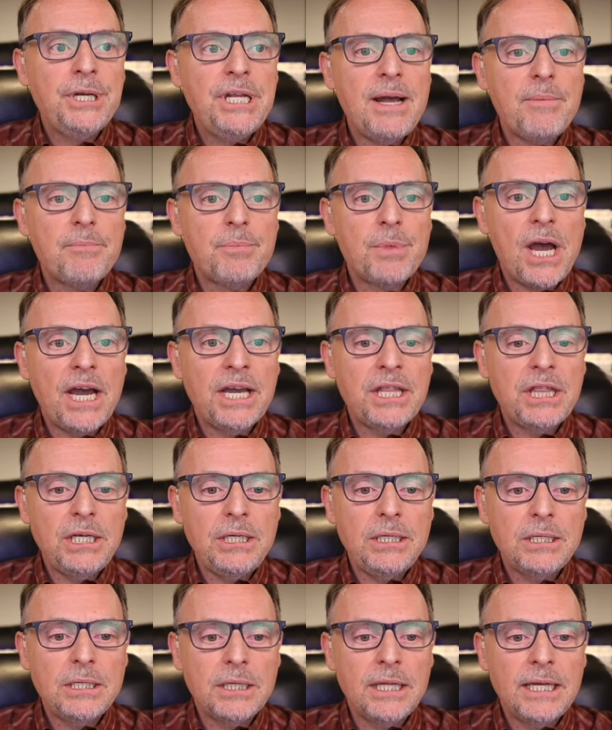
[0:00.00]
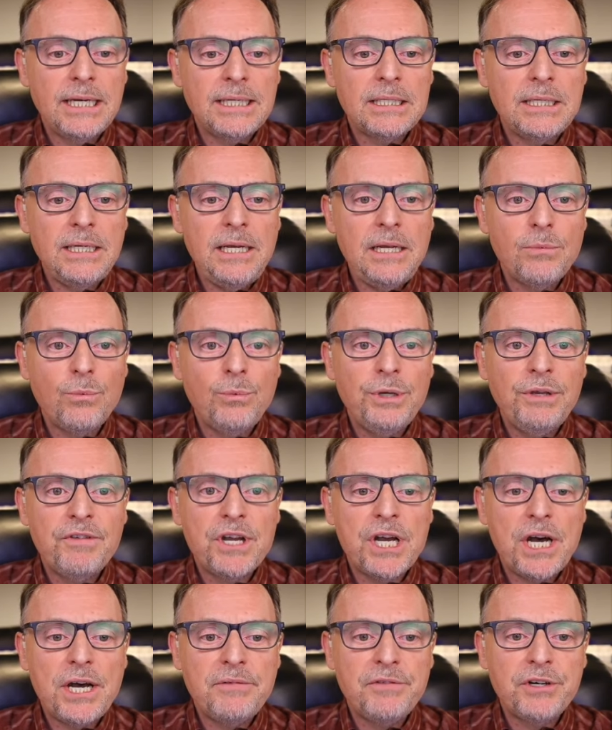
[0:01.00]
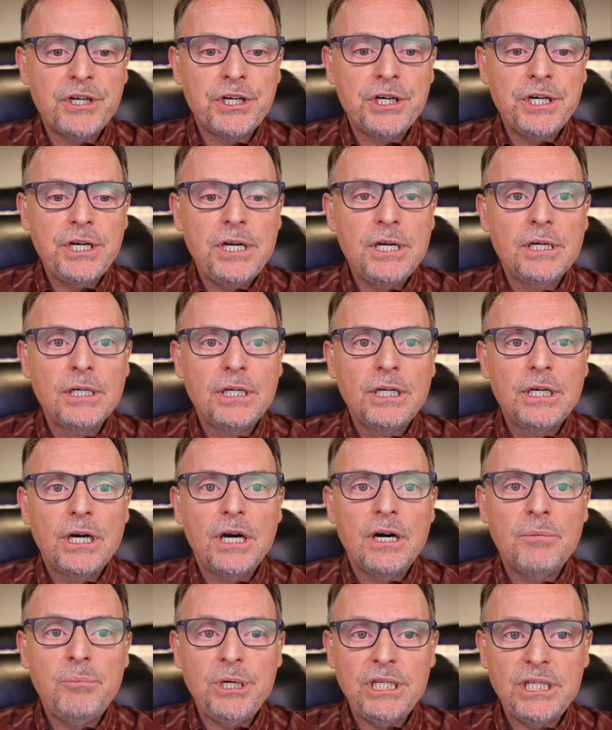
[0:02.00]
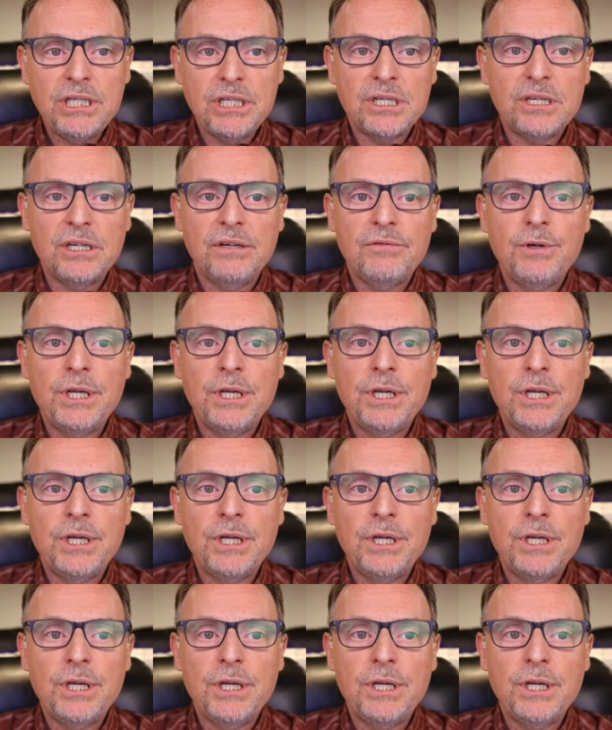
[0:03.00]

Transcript: yeah, I think that's it. We've covered a bunch of stuff.